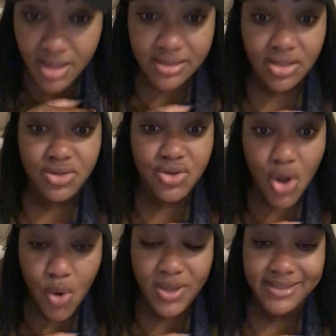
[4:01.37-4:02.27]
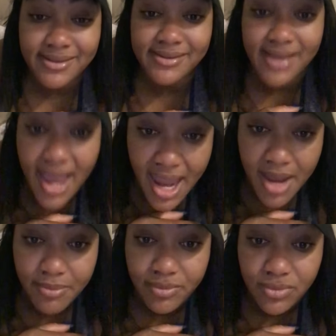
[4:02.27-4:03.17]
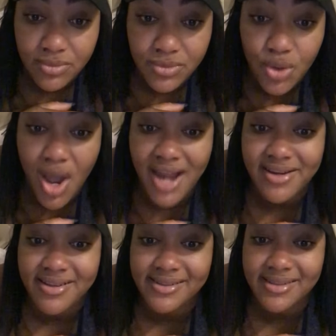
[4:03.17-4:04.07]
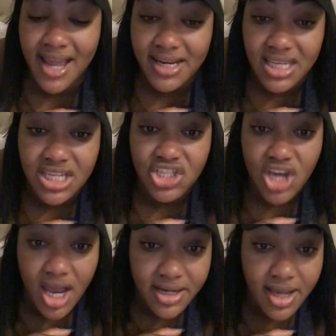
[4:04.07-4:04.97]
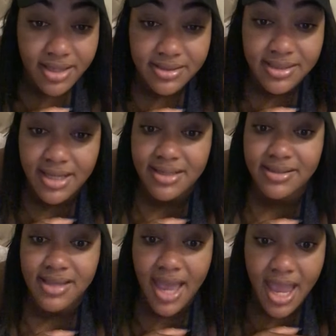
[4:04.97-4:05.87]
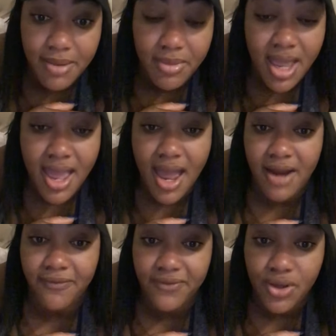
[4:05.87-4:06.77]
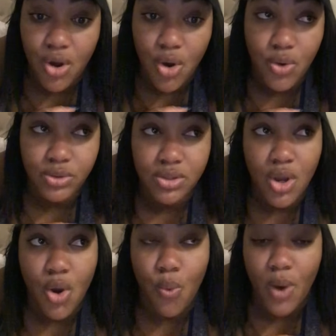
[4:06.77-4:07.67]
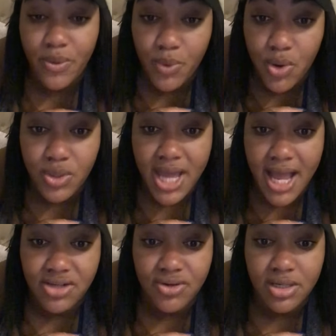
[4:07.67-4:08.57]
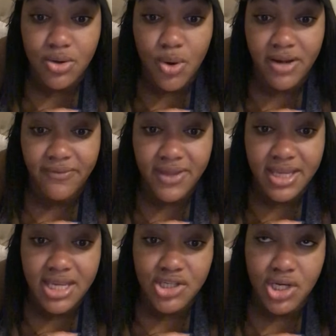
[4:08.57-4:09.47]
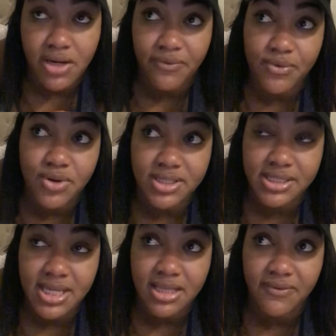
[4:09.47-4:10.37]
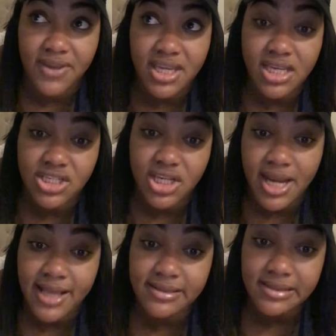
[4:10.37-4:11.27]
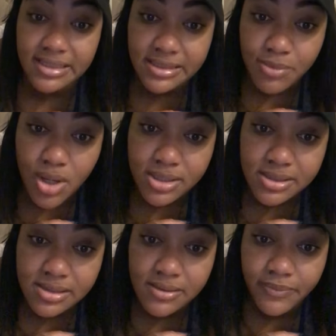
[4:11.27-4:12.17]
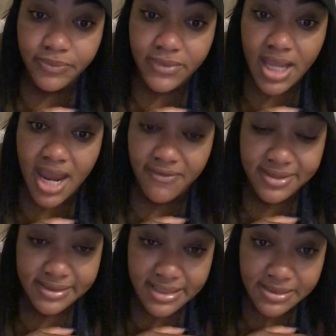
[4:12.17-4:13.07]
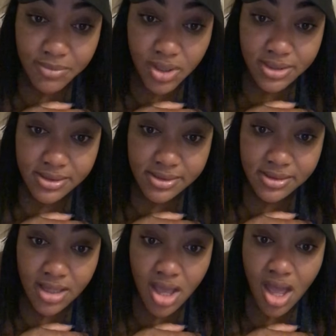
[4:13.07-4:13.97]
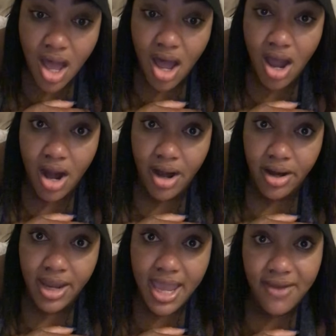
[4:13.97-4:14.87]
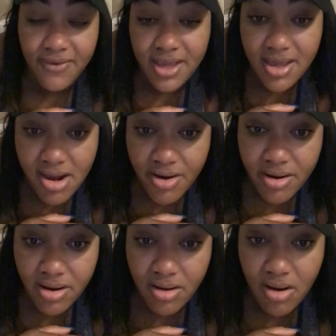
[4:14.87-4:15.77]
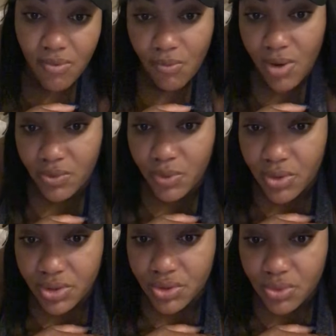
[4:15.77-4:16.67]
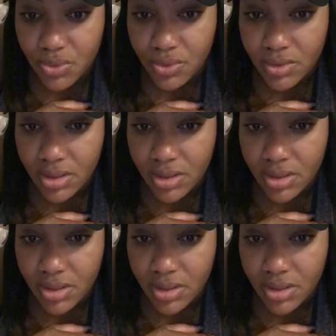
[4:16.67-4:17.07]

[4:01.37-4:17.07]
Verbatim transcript: So now is the time to understand each other take the time and figure out when we're gonna actually go on vacation if we're gonna take the vacation like six months every six months are every year what we're gonna do